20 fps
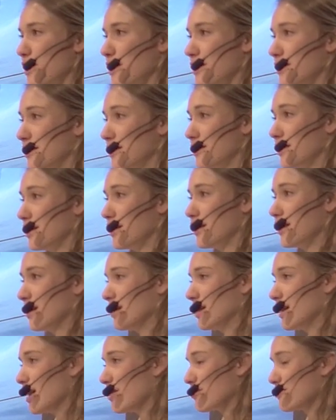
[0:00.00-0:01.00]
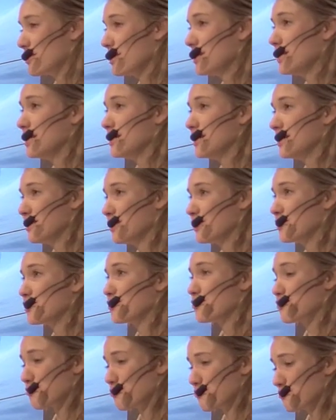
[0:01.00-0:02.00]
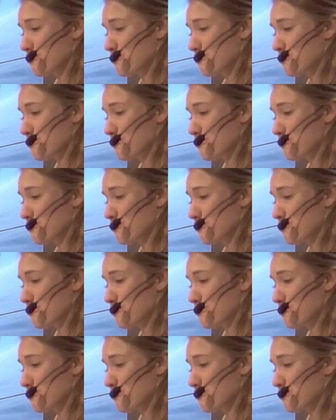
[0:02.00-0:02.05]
and it really